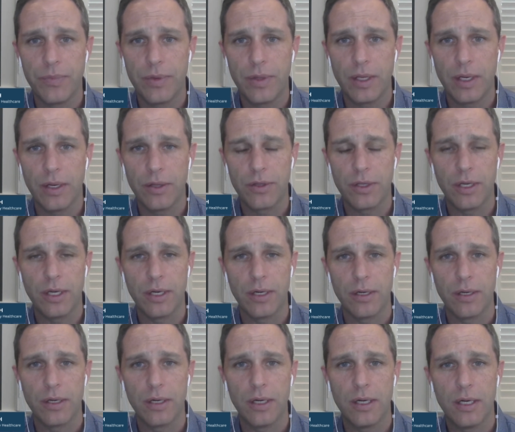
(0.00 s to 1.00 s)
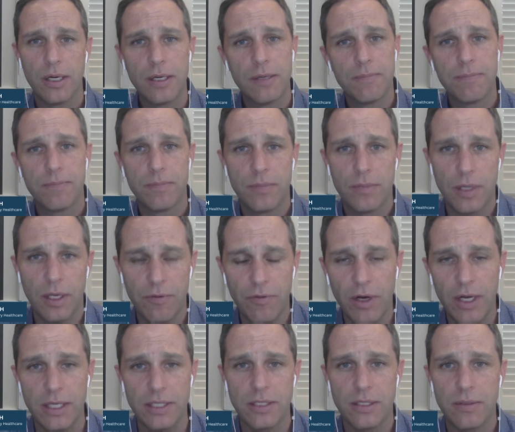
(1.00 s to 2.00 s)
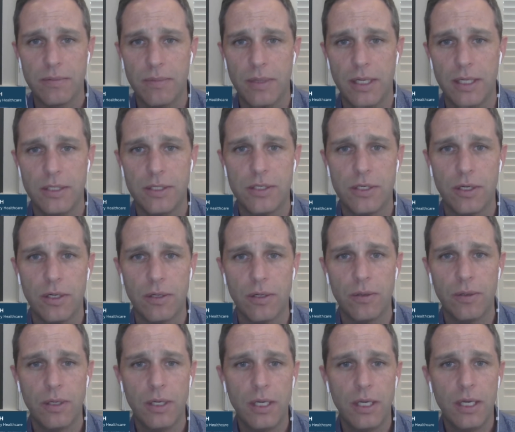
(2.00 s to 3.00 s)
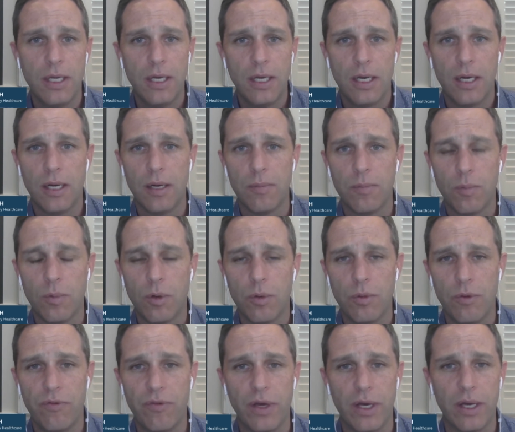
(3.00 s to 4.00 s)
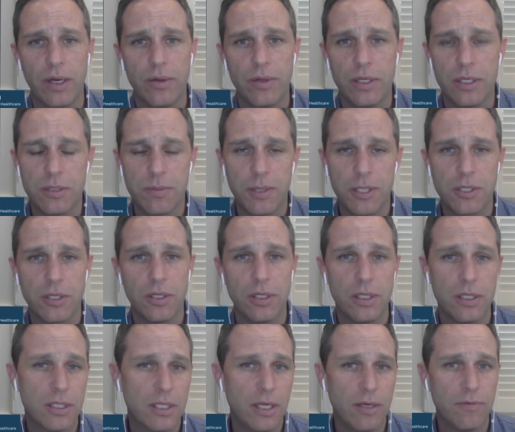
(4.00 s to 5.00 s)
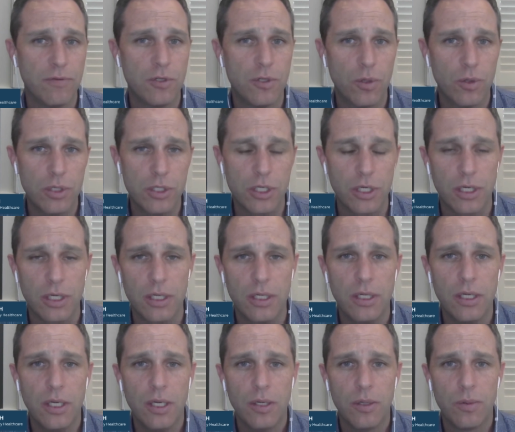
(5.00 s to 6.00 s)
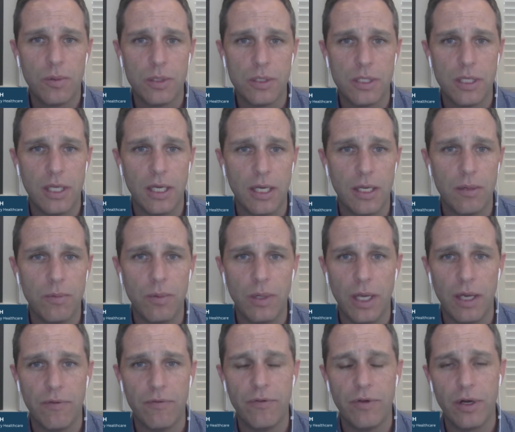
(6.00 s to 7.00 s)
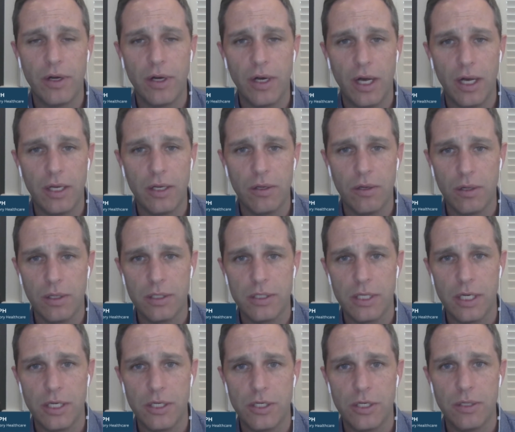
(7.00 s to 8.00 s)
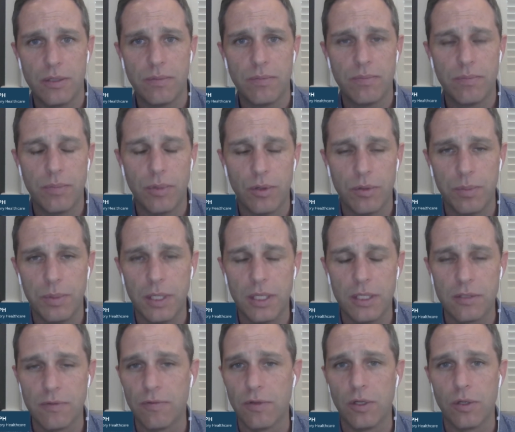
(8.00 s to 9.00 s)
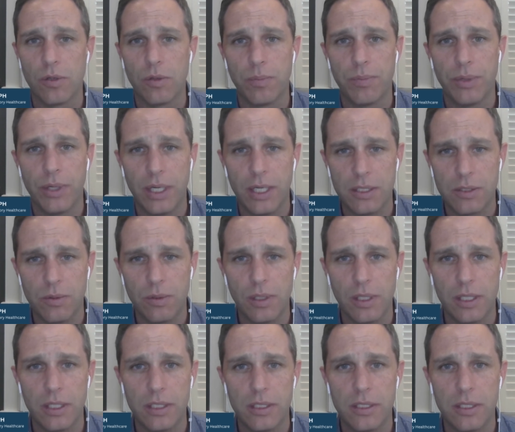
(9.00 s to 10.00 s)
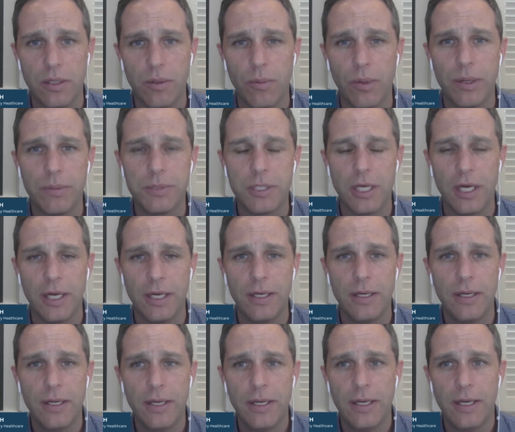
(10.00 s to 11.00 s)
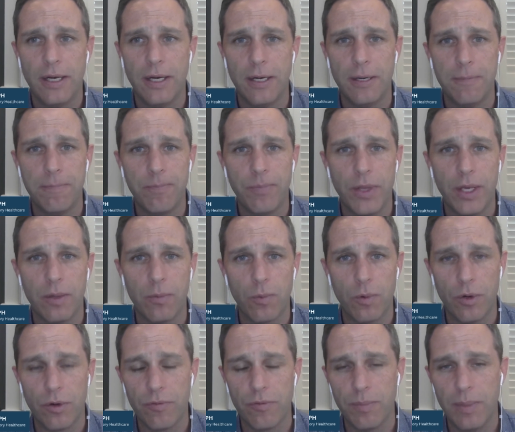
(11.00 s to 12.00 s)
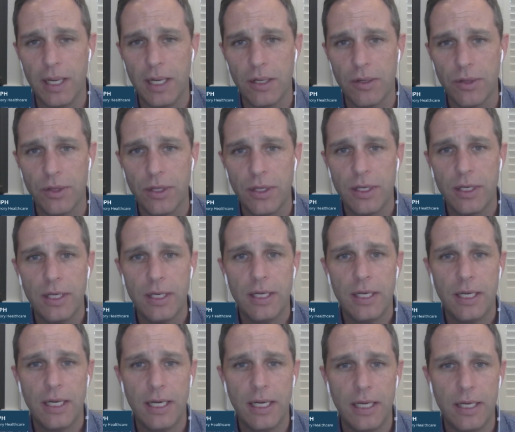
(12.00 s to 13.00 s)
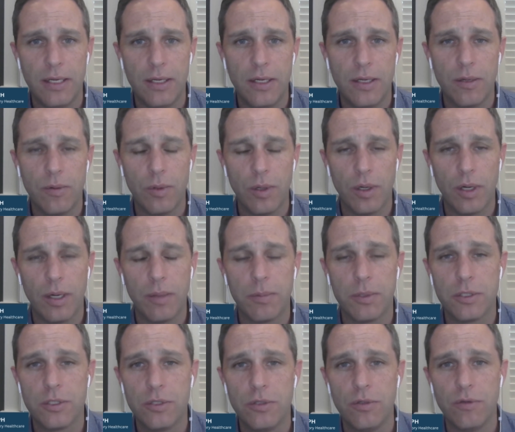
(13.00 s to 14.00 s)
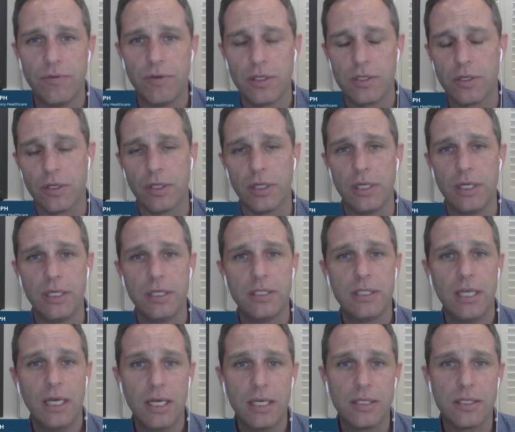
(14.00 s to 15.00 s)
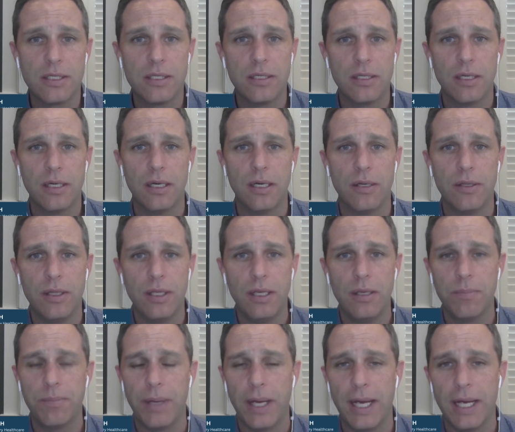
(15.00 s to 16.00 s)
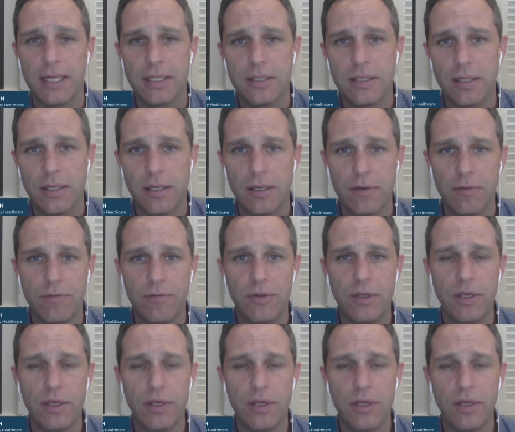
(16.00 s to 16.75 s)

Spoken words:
healthcare advice. And so what we found, especially in the state of Georgia, was that we had very high utilization, both because of local press related to the website and word of mouth. And we were able to eventually test the impact of the